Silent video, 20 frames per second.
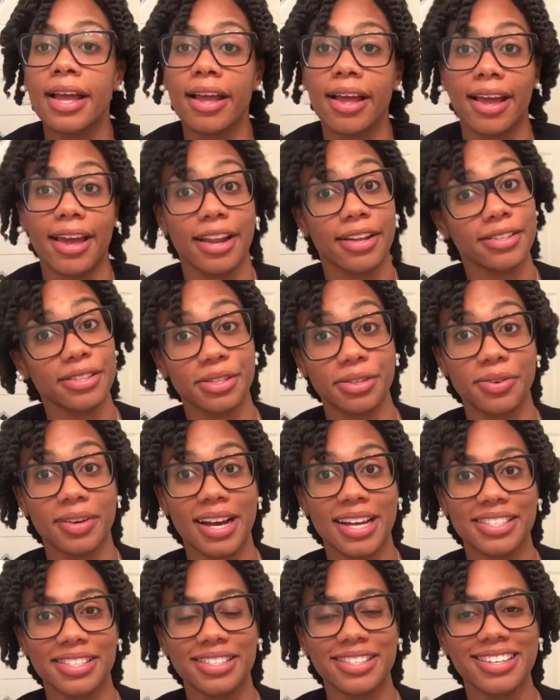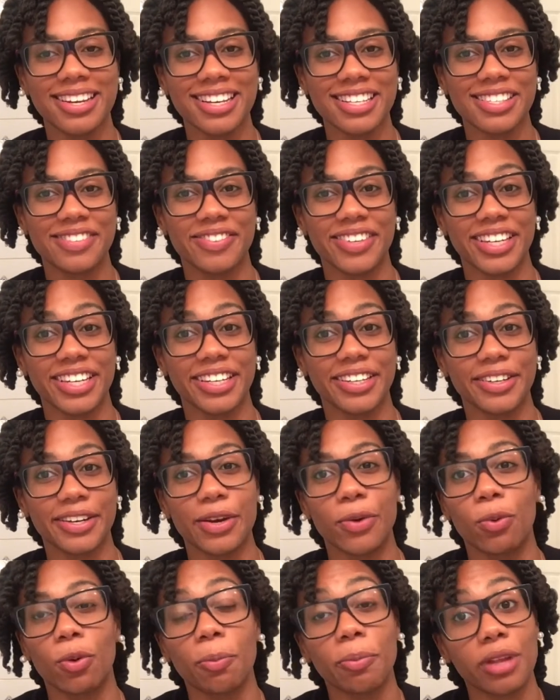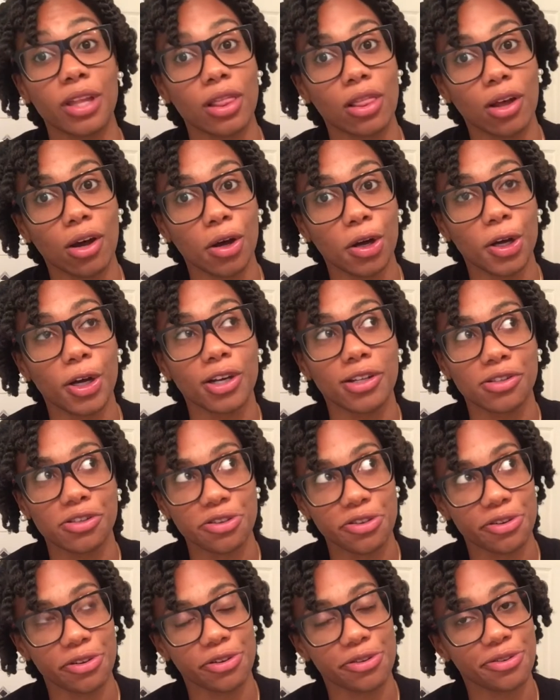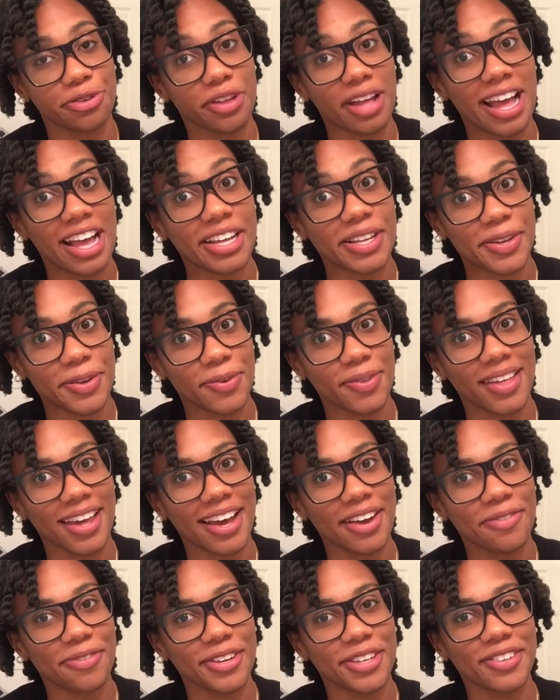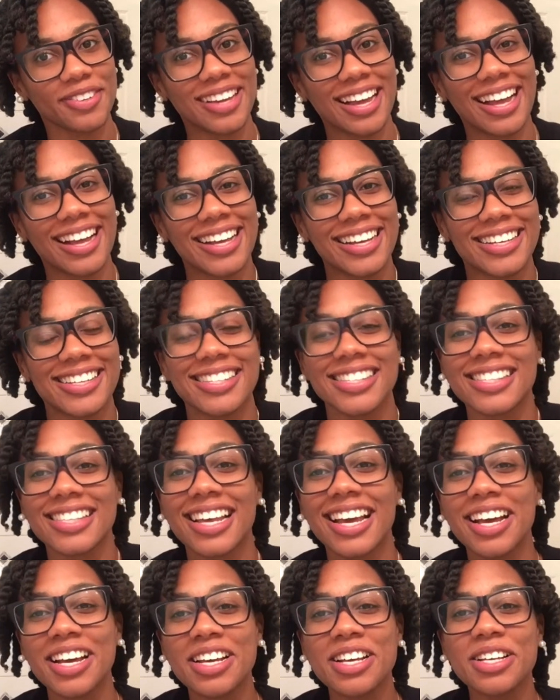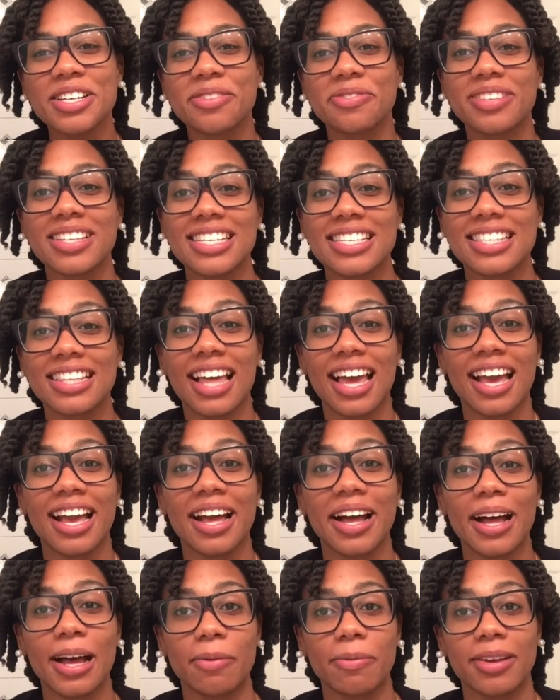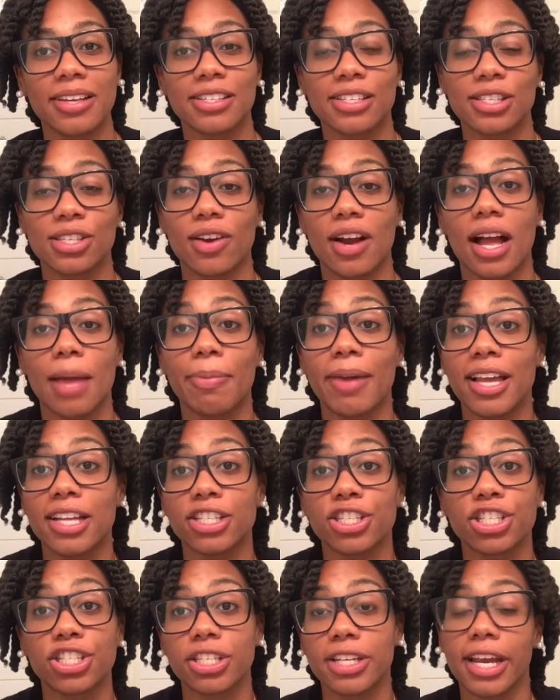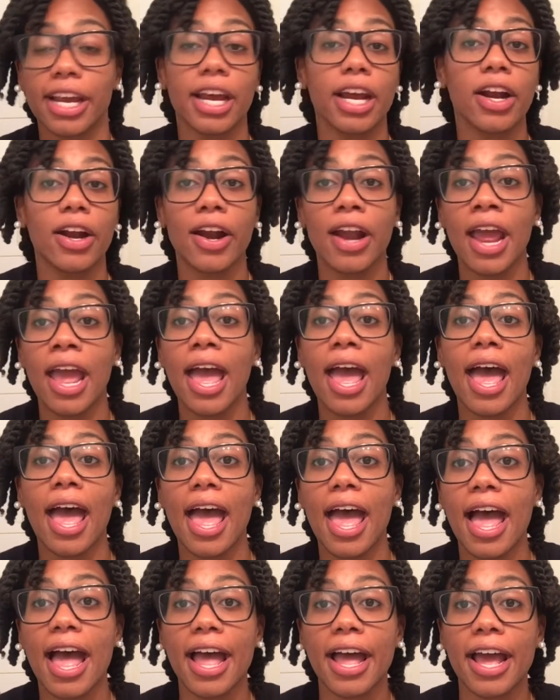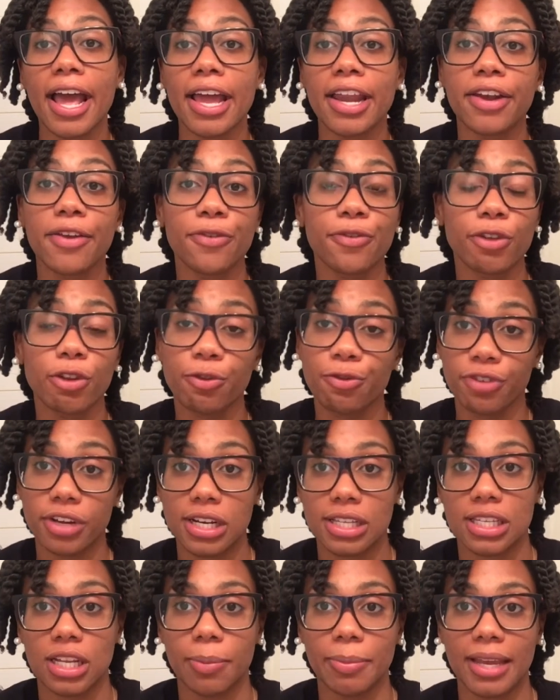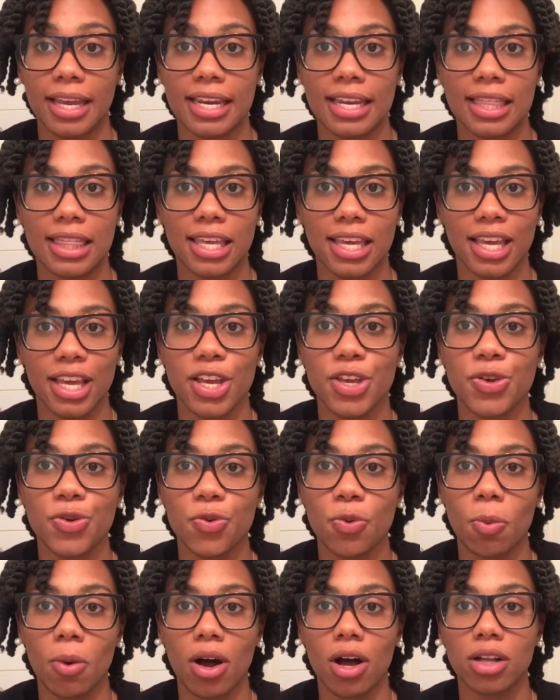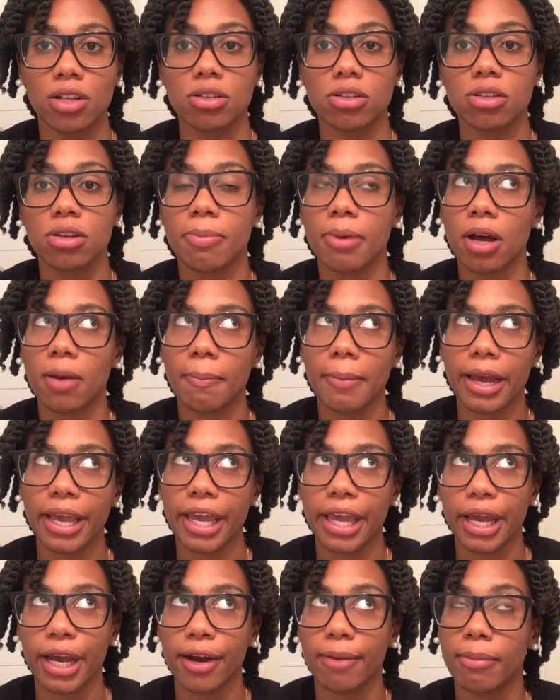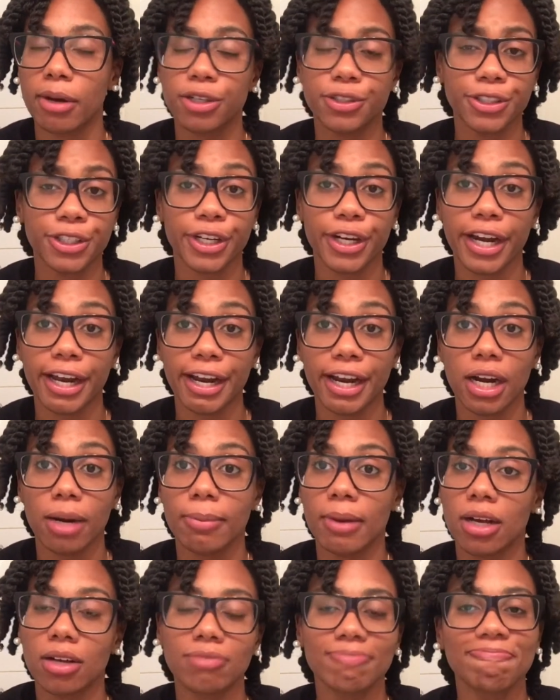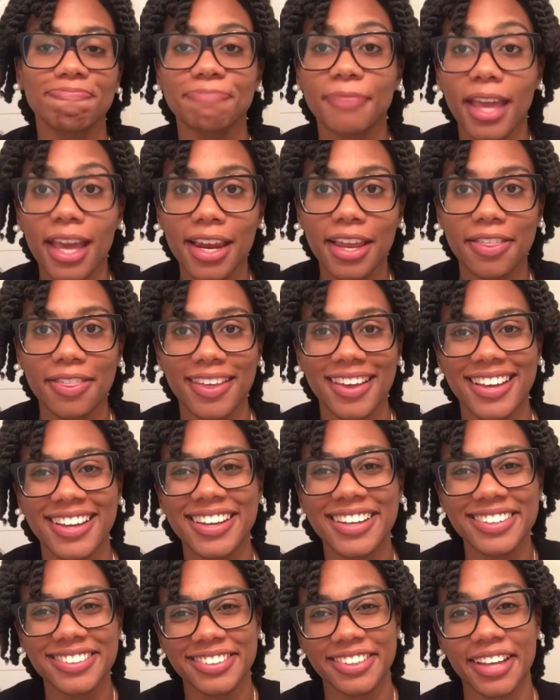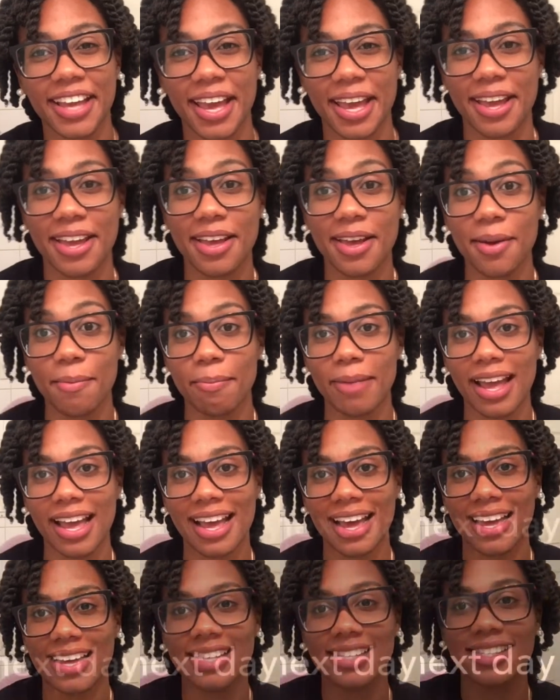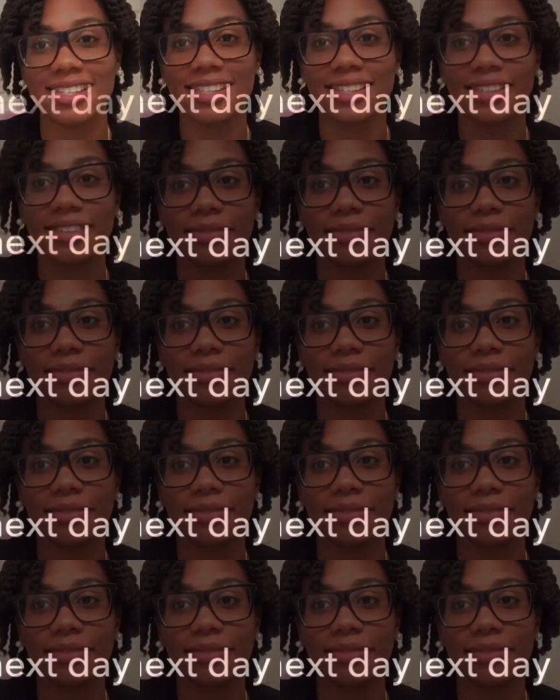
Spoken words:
And I'll see you guys in the next video. It won't be long until I do that for you guys. Please like, comment, subscribe, and share. And feel free to tell me anything you want about my hair, about your hair, about anything. Okay, bye guys.